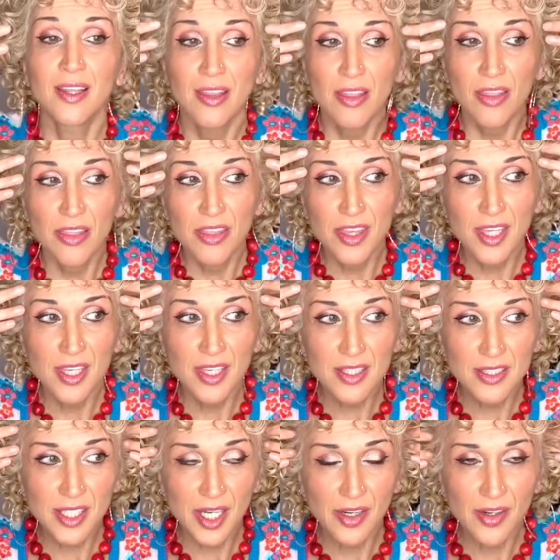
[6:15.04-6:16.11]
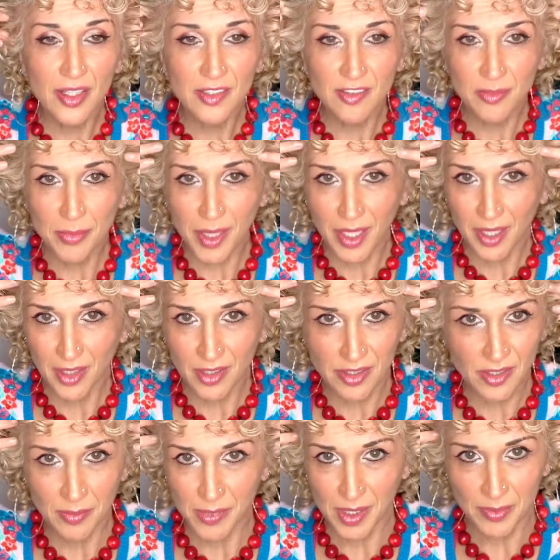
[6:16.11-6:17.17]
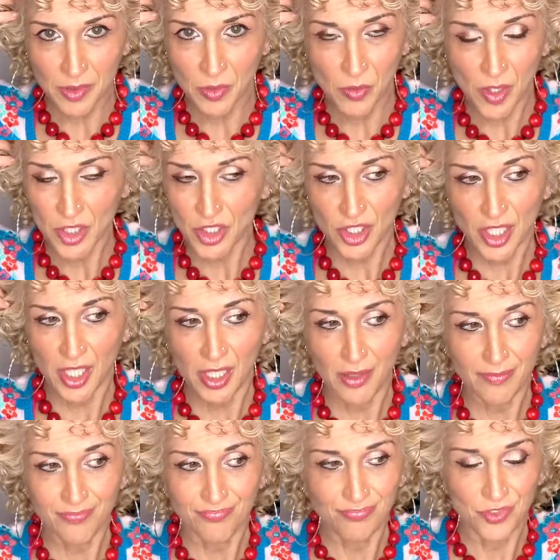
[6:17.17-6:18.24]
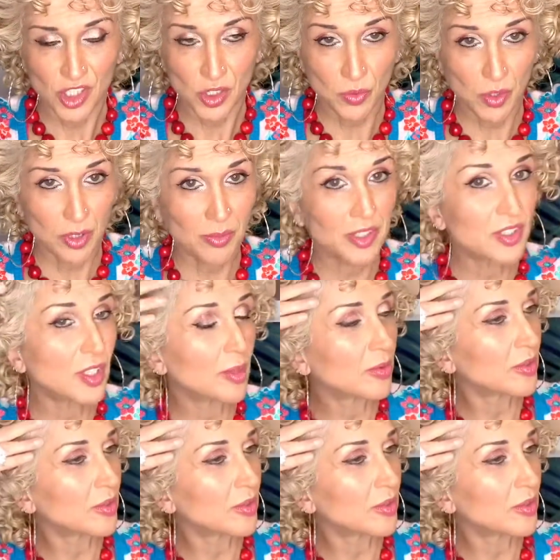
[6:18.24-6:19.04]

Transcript: These areas of my hair sometimes on wash day just want to be stubborn